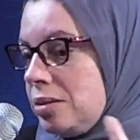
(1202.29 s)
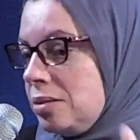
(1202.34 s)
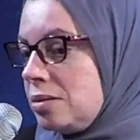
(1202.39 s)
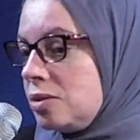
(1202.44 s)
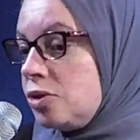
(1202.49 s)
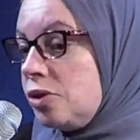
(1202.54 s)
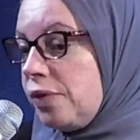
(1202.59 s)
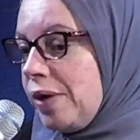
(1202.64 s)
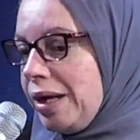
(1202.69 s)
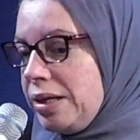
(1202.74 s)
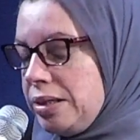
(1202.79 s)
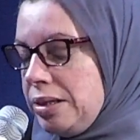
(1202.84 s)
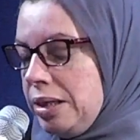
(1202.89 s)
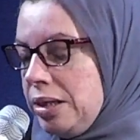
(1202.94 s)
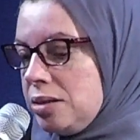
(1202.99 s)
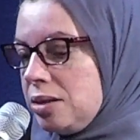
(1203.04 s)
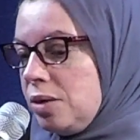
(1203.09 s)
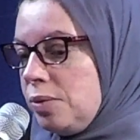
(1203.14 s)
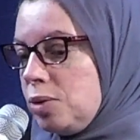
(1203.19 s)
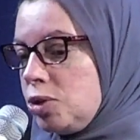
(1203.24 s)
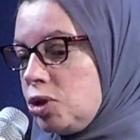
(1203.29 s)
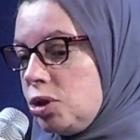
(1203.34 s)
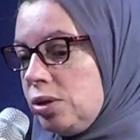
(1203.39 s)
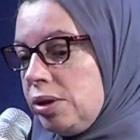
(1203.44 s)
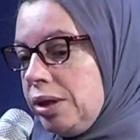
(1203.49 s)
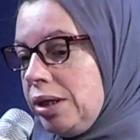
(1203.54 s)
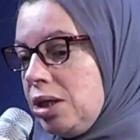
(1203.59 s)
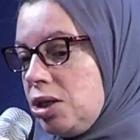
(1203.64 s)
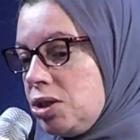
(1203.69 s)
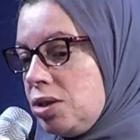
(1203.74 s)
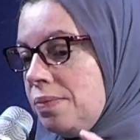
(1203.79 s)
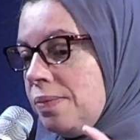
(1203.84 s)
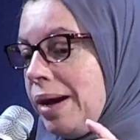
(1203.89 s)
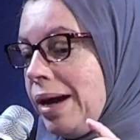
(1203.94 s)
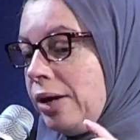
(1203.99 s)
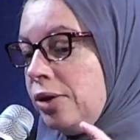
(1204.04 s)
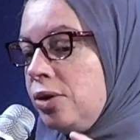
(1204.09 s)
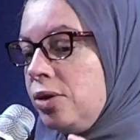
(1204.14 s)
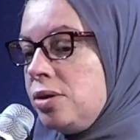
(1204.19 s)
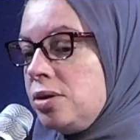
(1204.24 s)
sort of high stakes commercial litigation
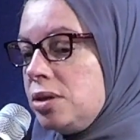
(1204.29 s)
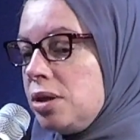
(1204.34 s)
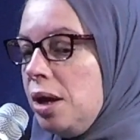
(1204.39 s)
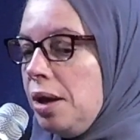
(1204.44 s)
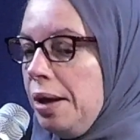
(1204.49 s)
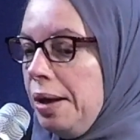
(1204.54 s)
matters,